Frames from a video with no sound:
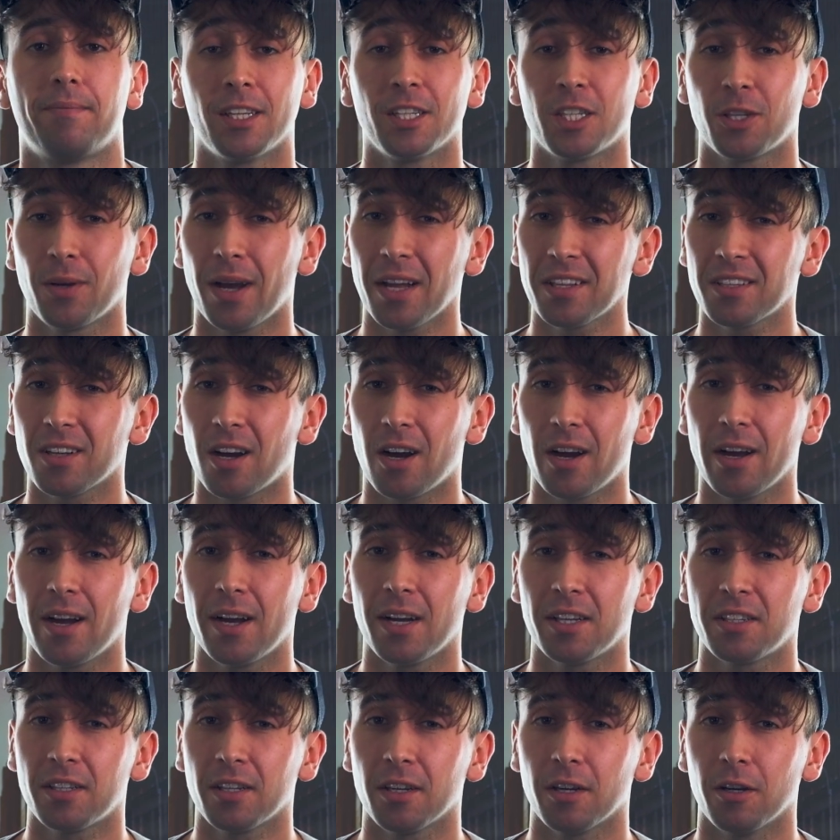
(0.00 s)
So at a high
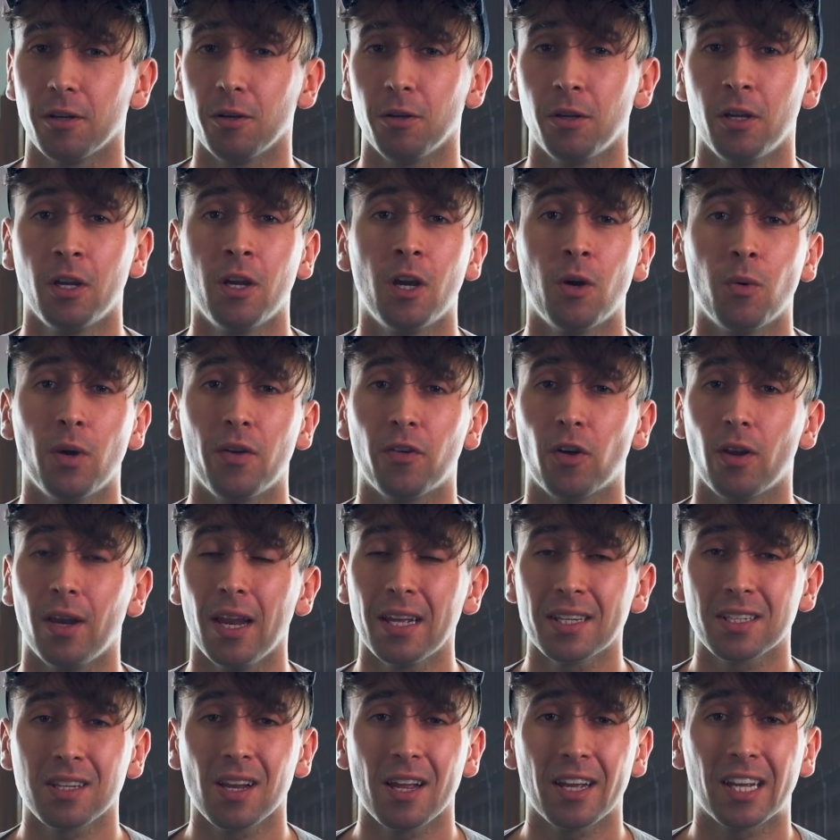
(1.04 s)
ISO, we've got
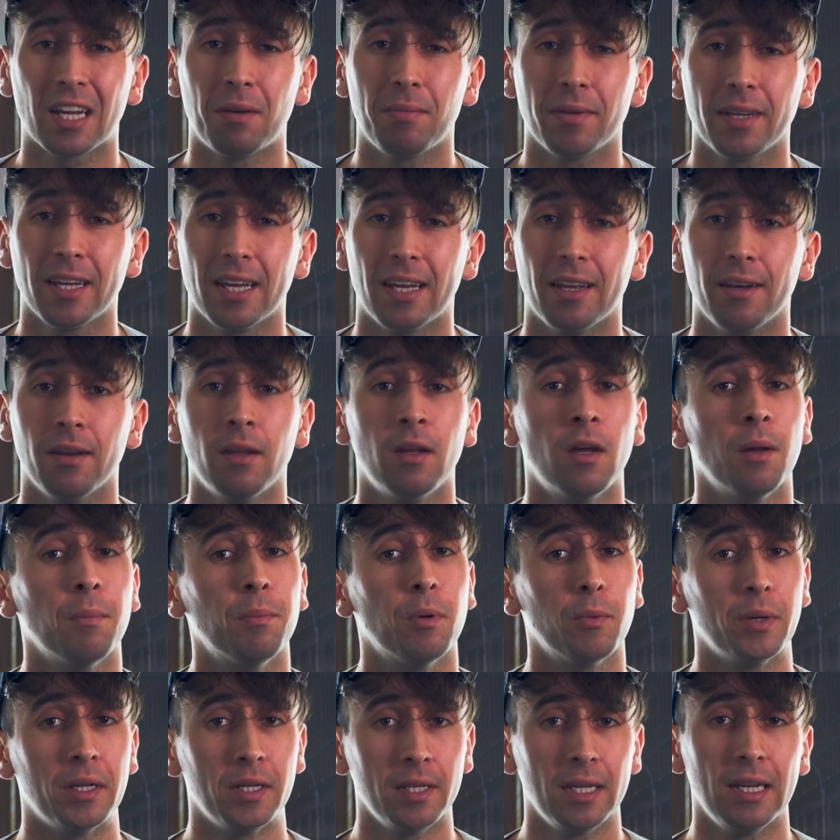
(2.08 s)
less light coming in,
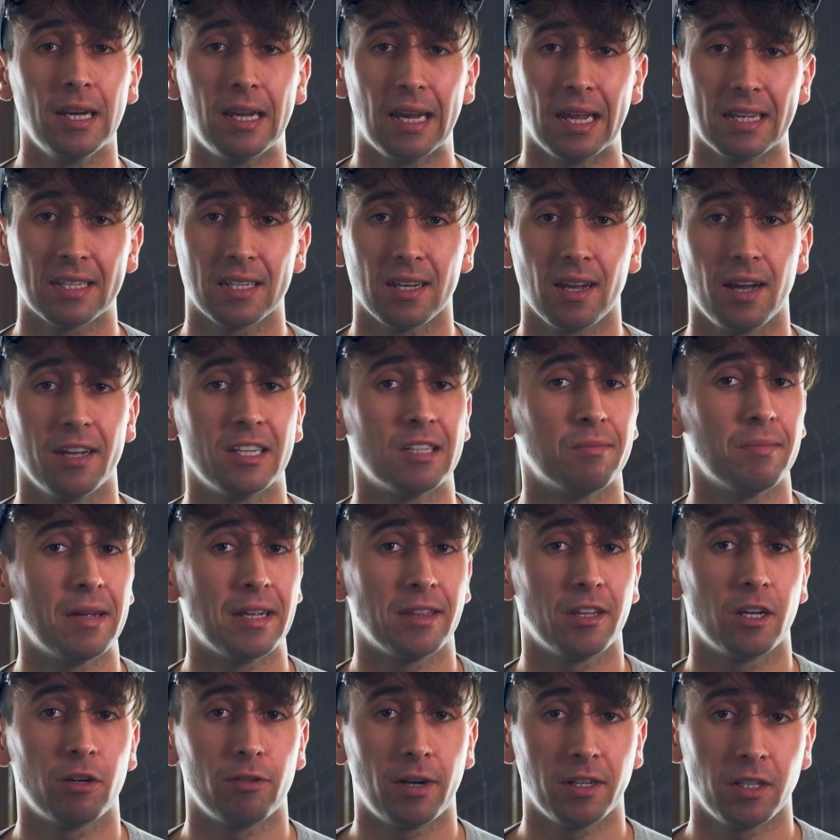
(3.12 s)
but we need less light to make
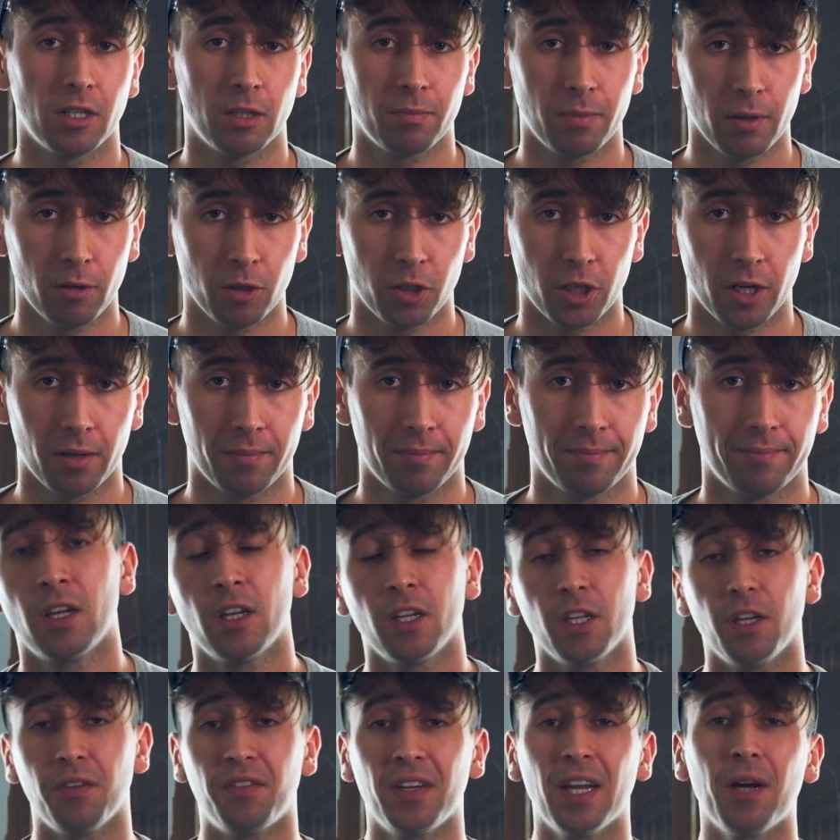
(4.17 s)
the correct exposure.
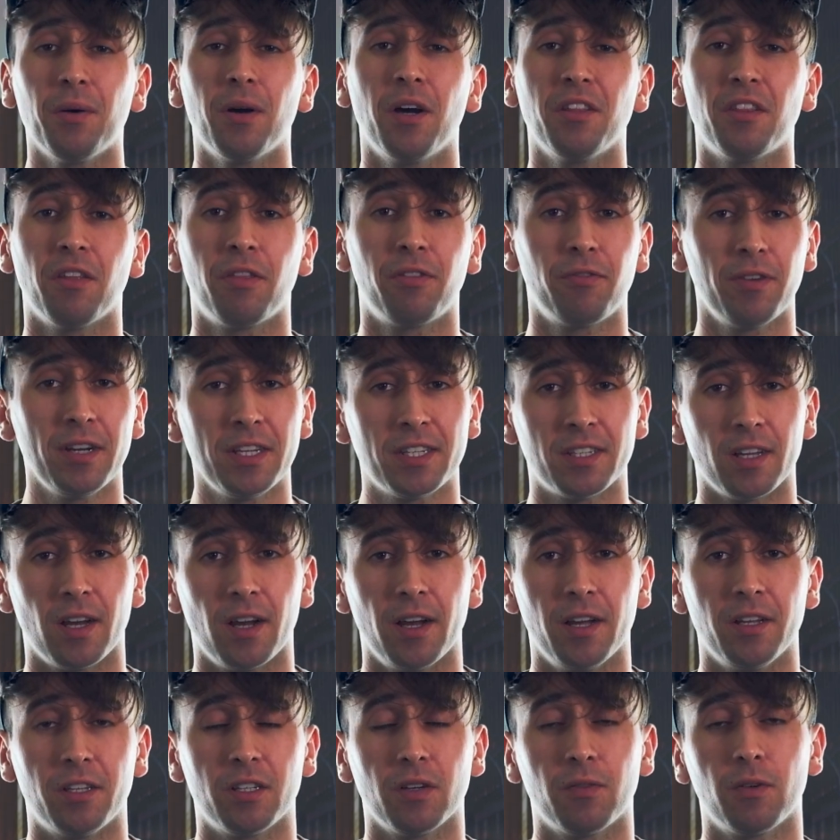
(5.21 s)
You've now heard the three
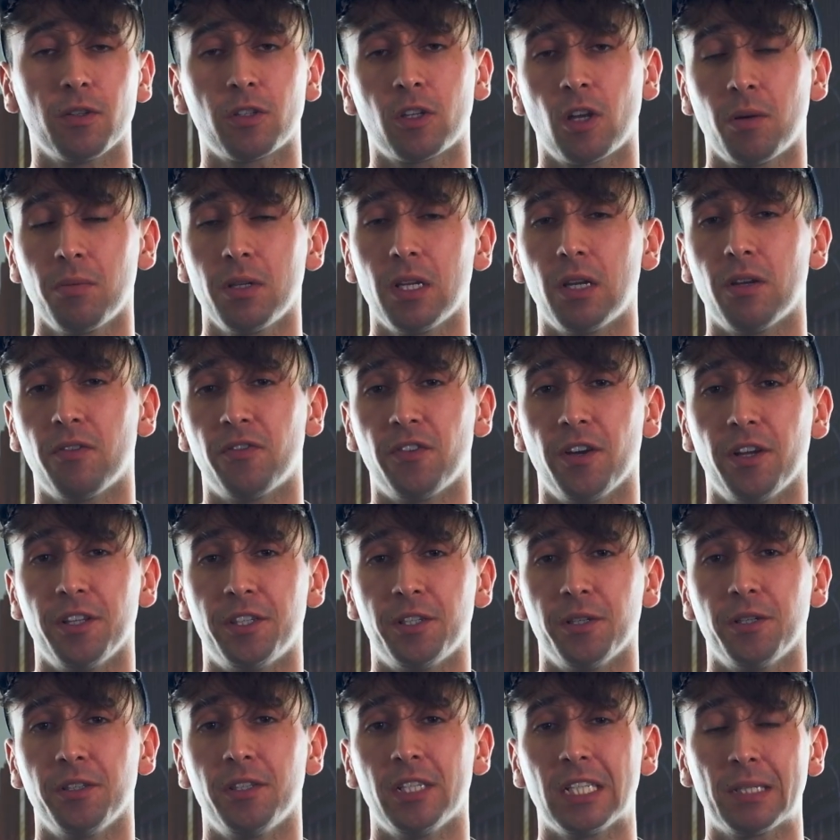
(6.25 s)
sides of what's commonly referred
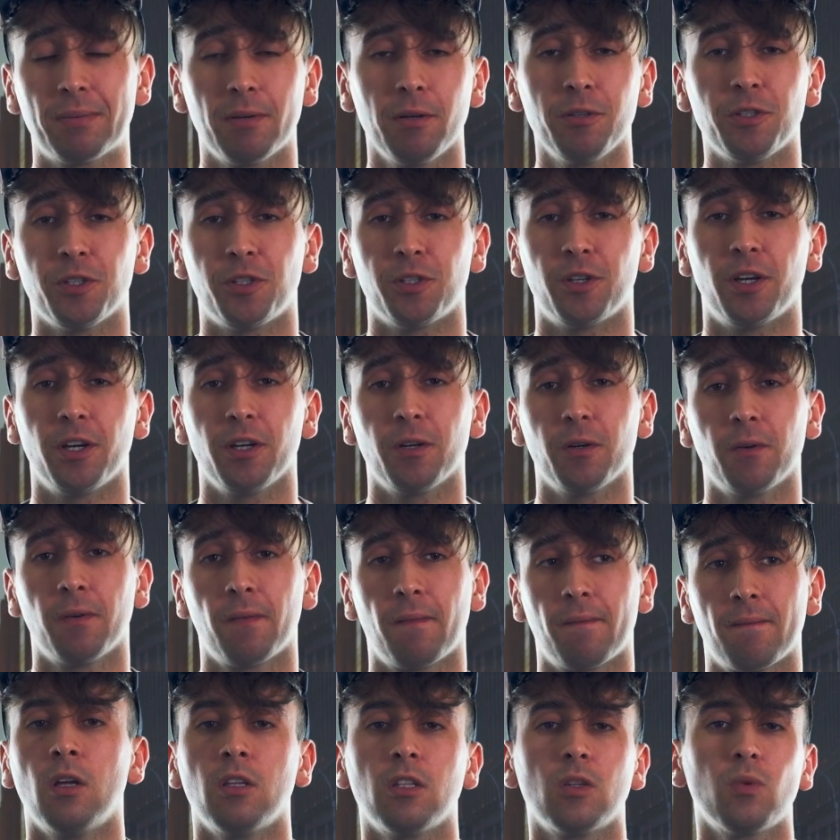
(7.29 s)
to as the exposure triangle.
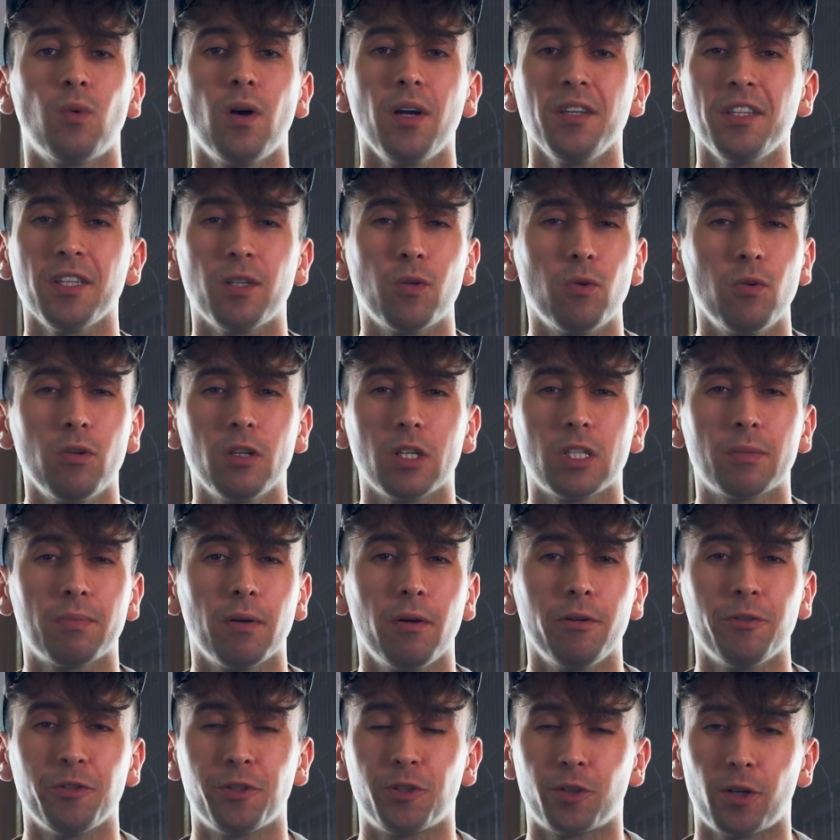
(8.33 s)
So why is it called an
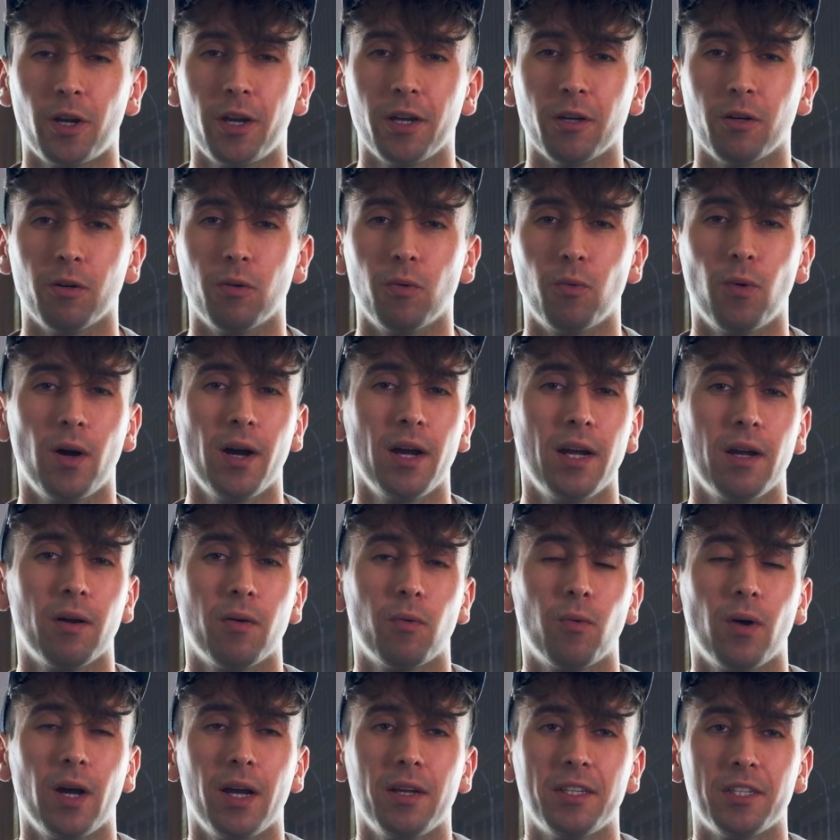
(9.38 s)
exposure triangle?
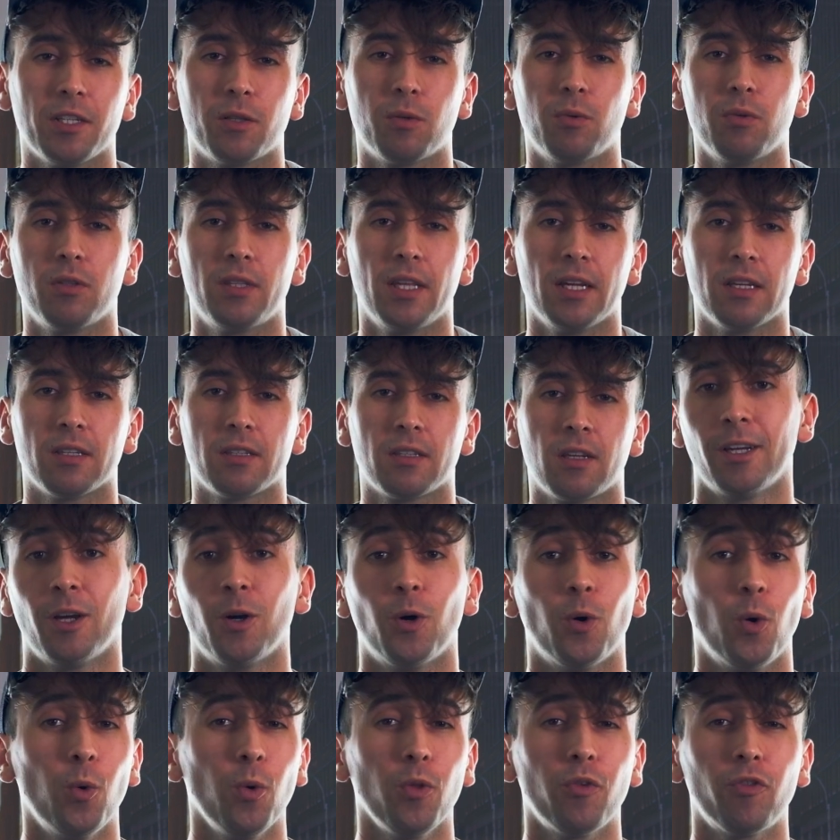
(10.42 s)
Why is it called this?
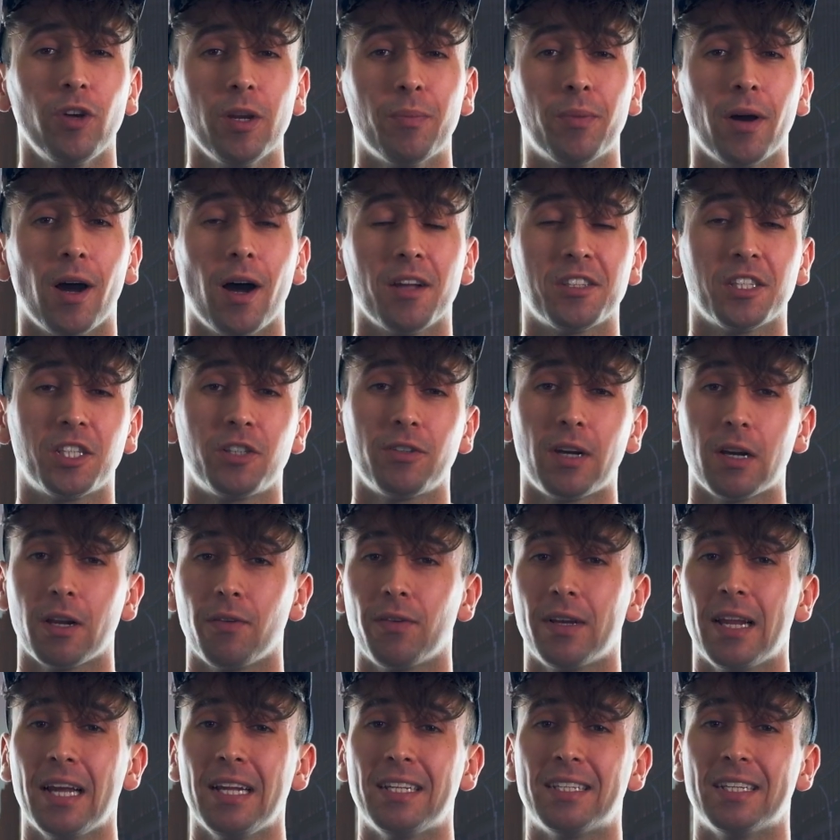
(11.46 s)
All three parts are directly
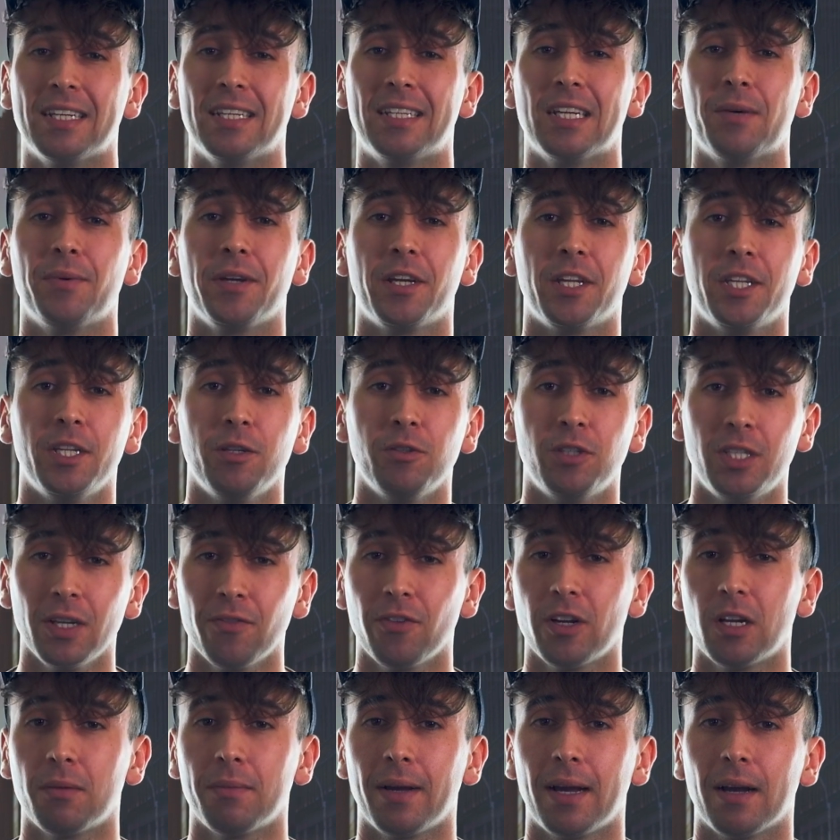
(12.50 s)
related and we can use
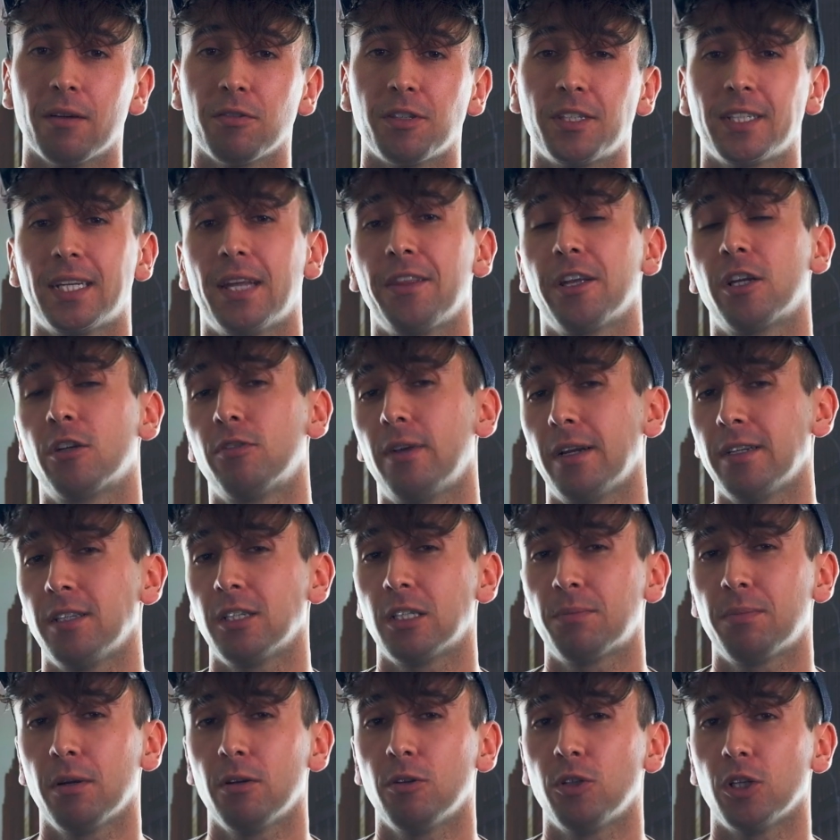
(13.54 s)
different amounts to get the correct
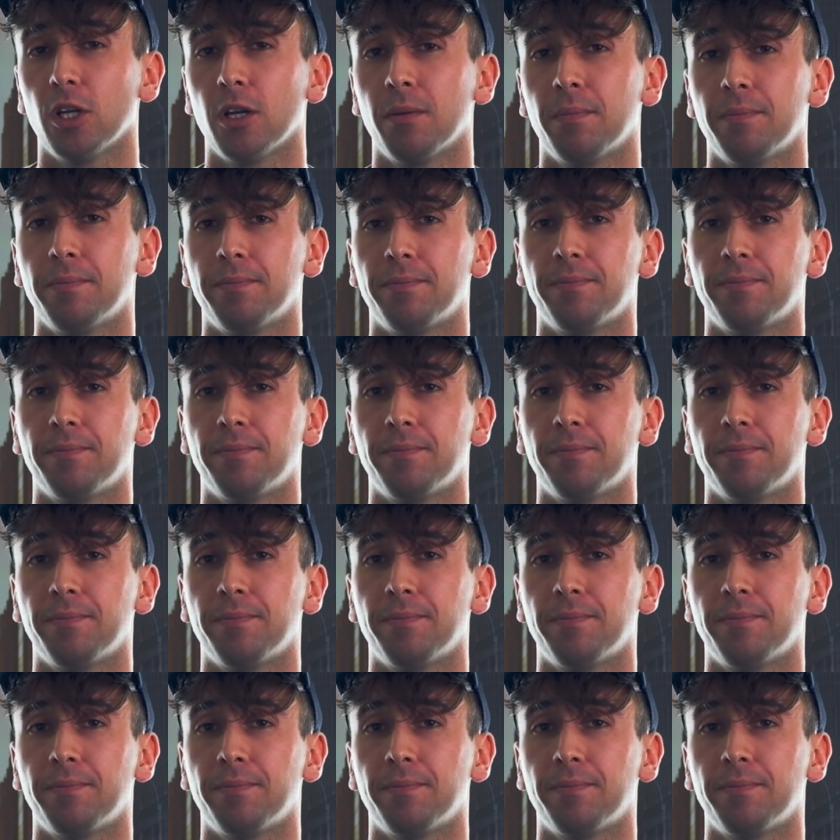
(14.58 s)
exposure.